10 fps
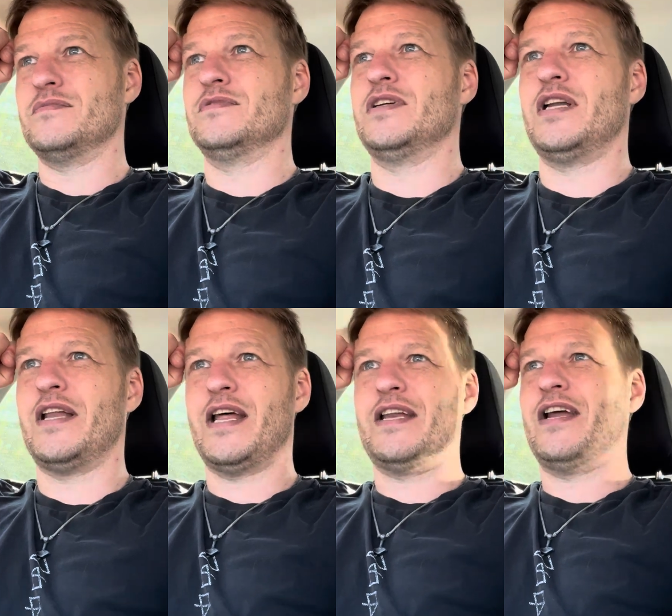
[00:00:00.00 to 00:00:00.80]
You know,
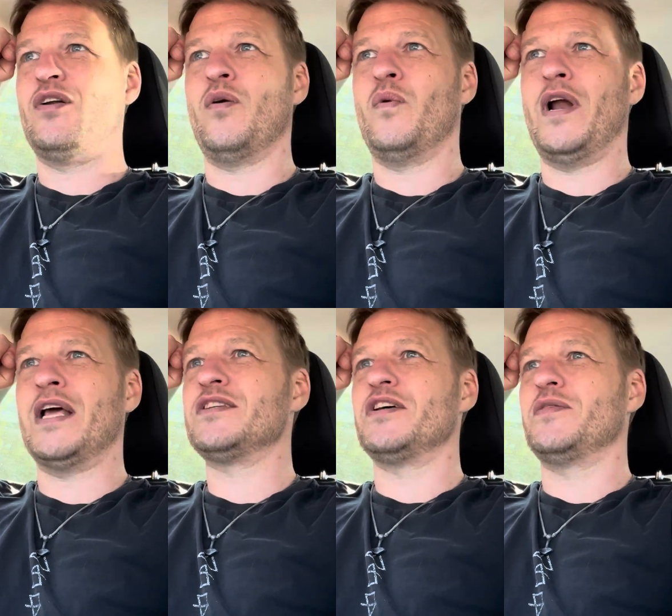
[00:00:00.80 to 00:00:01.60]
they're not
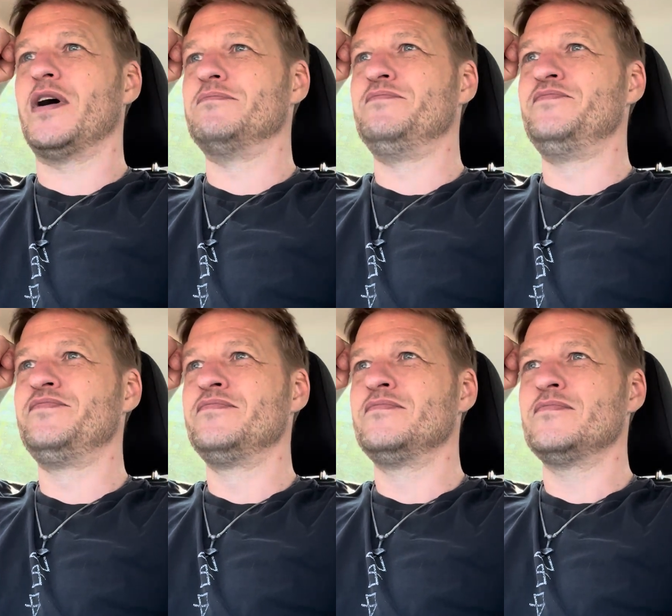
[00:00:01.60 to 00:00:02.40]
willing to
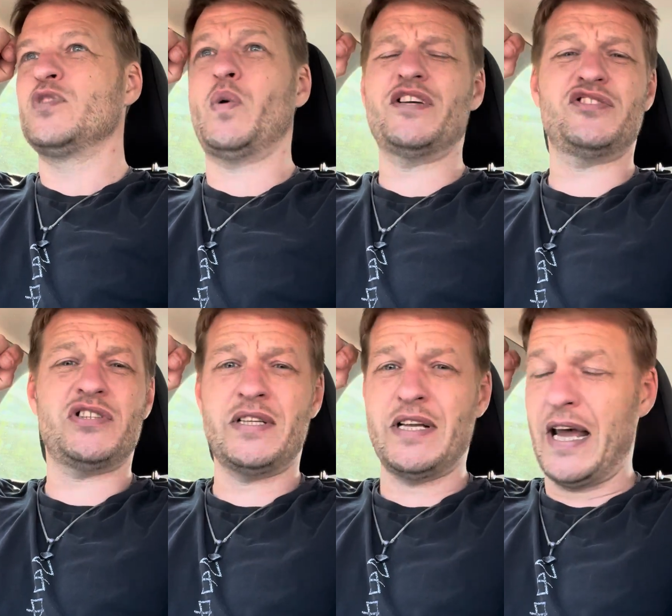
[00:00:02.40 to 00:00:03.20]

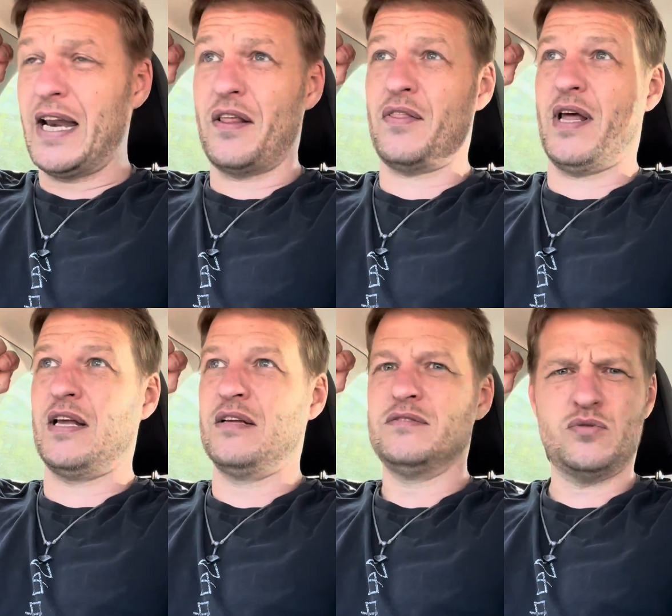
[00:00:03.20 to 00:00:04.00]
question anything.
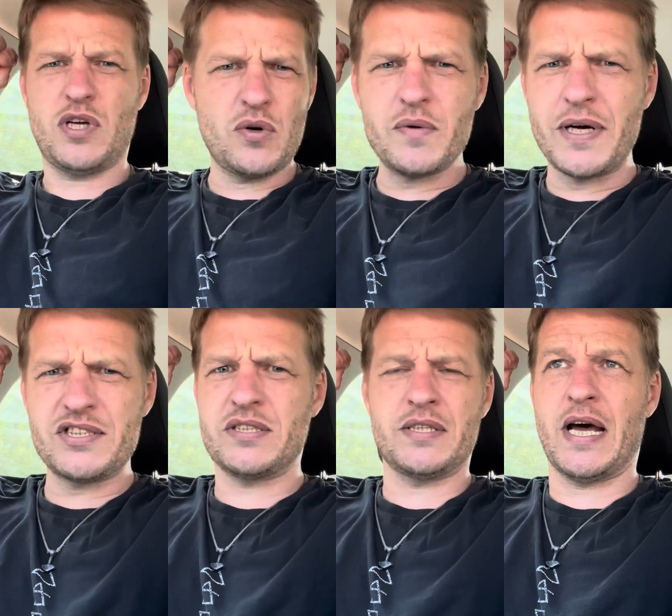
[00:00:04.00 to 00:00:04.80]
Well, don't
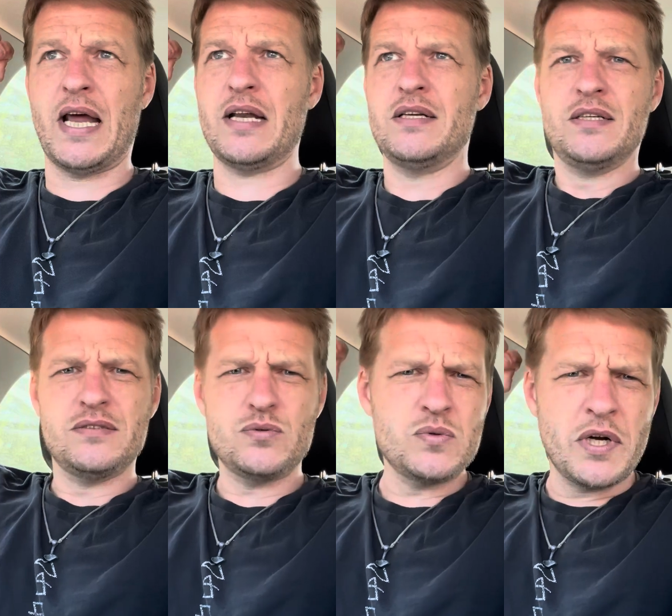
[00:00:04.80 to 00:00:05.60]
question that.
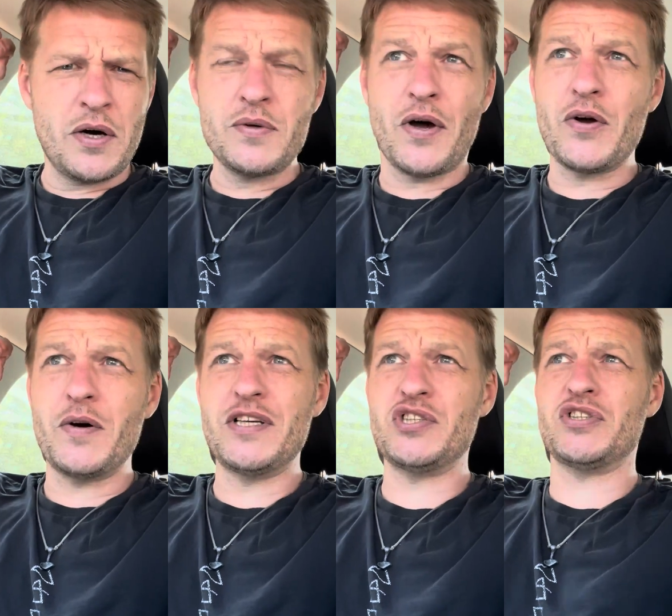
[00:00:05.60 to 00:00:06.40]
No, don't
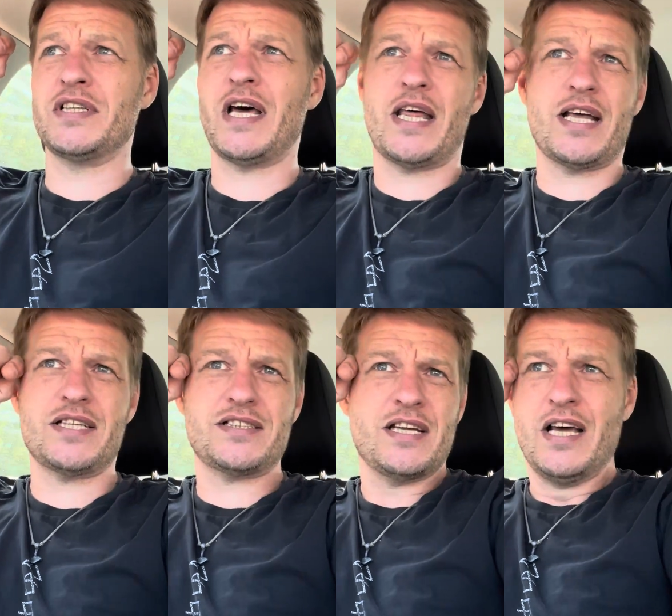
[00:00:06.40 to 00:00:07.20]
question that.
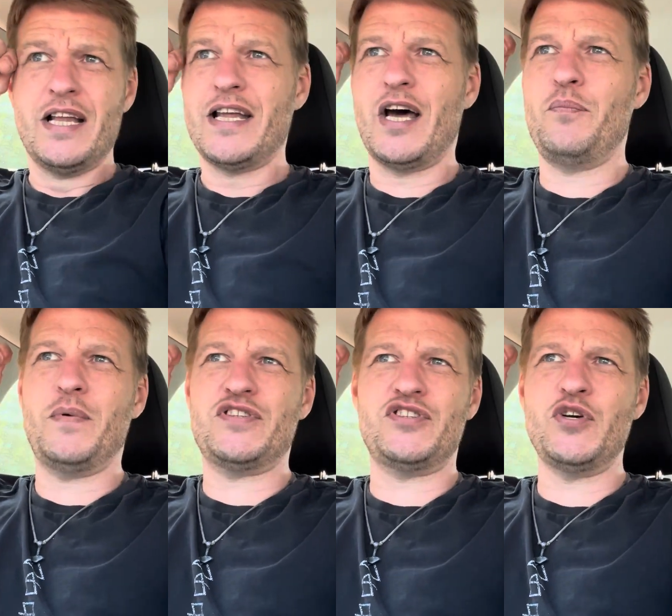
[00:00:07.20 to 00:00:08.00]
That would be
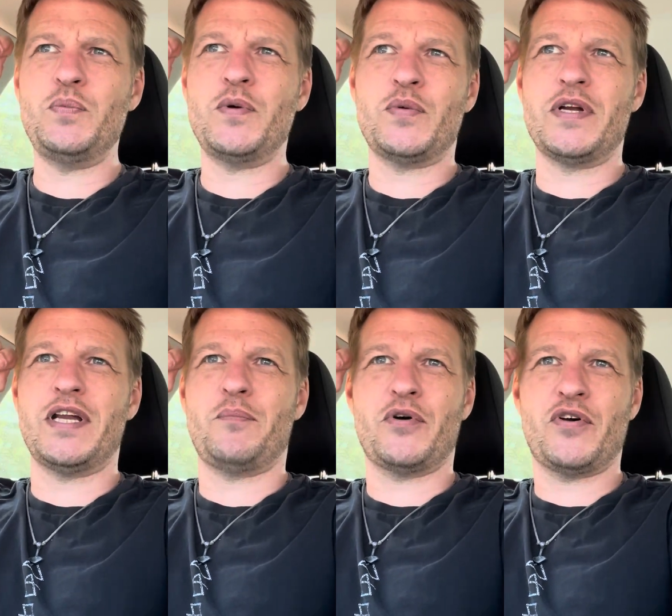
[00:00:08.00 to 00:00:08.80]
stupid, wouldn't
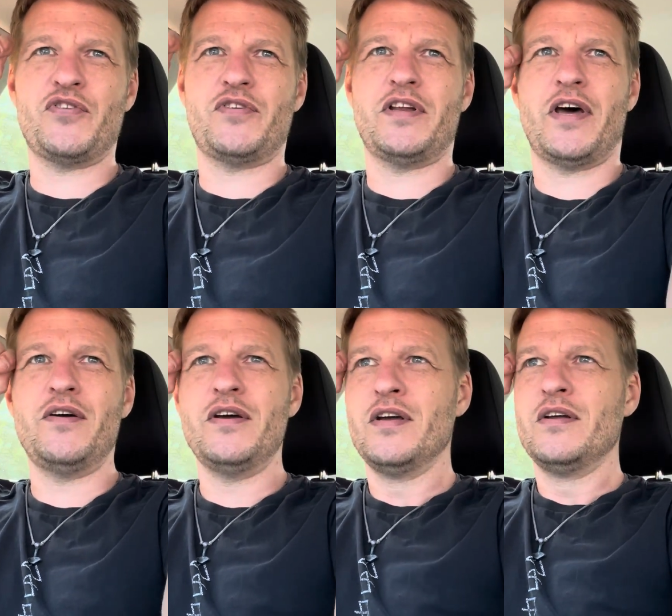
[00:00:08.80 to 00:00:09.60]
it? Because, you know,
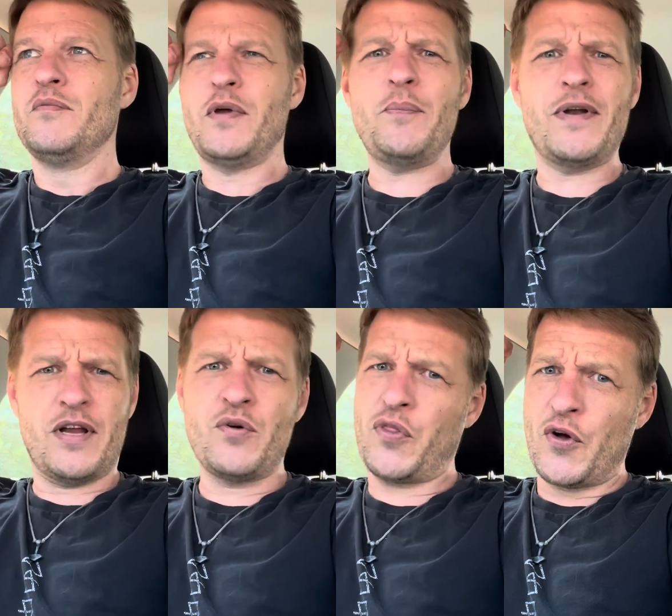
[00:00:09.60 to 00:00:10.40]
people in
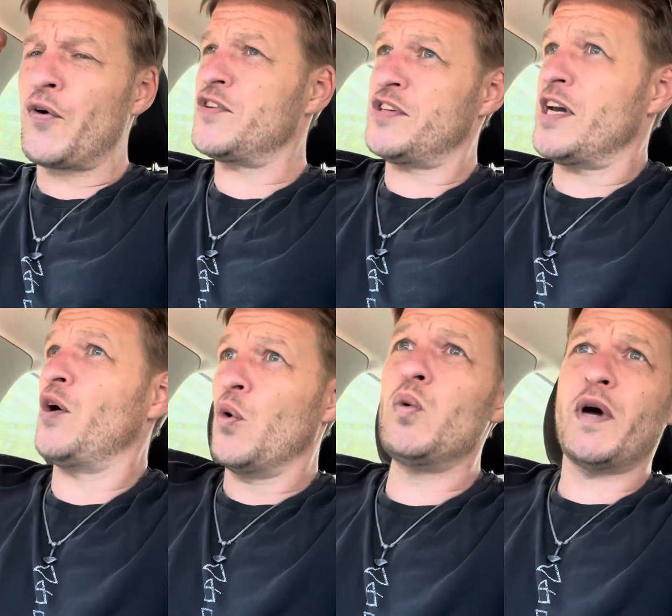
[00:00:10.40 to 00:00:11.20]
authority are
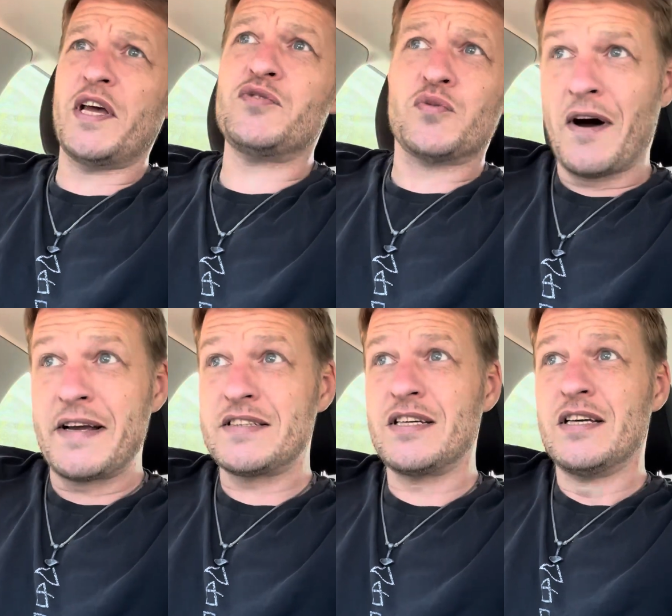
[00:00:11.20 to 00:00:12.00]
always right.